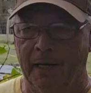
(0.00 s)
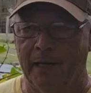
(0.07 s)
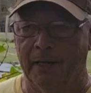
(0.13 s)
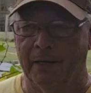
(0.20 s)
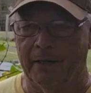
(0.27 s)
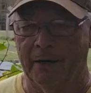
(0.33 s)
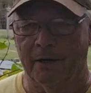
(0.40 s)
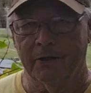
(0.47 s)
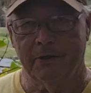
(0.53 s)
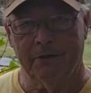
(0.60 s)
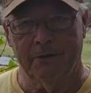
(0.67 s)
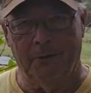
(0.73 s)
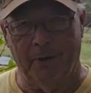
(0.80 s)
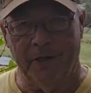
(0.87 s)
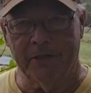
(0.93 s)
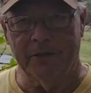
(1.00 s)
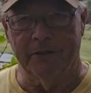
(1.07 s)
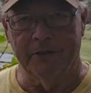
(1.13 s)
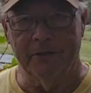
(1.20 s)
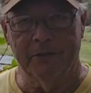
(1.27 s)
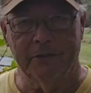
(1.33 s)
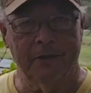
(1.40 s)
or
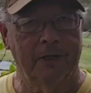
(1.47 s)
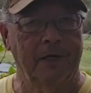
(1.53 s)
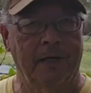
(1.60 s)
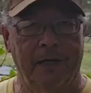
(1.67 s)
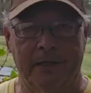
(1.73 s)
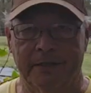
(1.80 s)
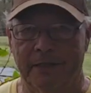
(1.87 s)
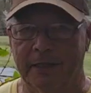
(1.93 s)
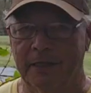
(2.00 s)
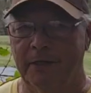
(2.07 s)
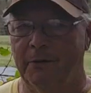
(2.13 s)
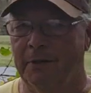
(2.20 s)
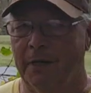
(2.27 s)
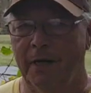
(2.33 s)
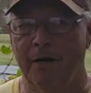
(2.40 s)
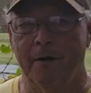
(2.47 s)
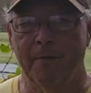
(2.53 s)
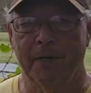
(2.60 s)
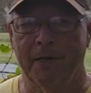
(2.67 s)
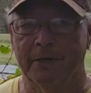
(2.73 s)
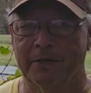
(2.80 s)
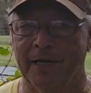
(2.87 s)
questions as I go along,
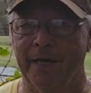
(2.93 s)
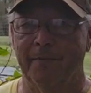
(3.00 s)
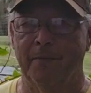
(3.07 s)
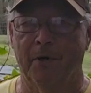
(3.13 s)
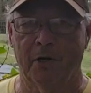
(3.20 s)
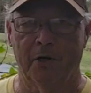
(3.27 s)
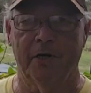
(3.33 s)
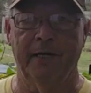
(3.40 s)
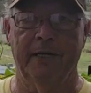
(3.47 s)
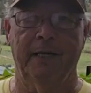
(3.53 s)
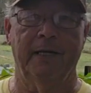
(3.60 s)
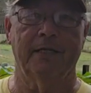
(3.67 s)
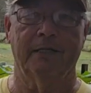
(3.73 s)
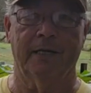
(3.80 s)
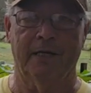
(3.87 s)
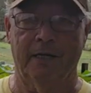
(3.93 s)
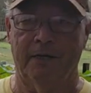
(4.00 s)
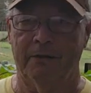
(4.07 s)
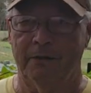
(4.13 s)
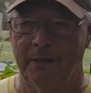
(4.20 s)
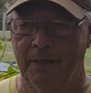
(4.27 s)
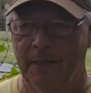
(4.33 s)
because I'm learning as I
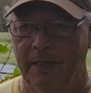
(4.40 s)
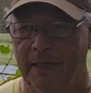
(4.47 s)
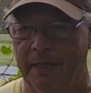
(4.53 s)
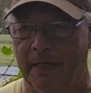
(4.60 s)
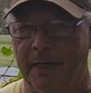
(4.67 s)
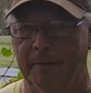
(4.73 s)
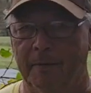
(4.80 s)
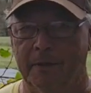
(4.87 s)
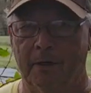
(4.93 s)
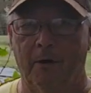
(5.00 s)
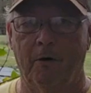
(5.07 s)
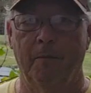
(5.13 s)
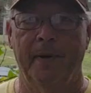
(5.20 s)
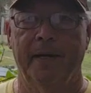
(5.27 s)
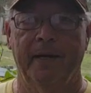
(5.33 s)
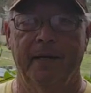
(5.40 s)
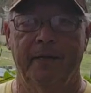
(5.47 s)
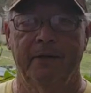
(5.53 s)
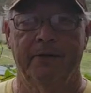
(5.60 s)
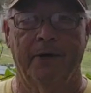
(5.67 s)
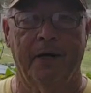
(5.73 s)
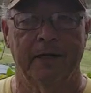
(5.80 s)
go. I'm an old
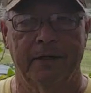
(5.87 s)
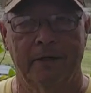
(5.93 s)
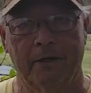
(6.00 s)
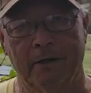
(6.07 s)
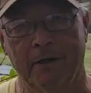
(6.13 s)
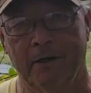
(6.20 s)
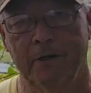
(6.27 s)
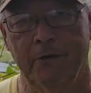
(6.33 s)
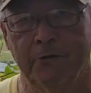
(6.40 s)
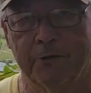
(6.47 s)
man trying to learn new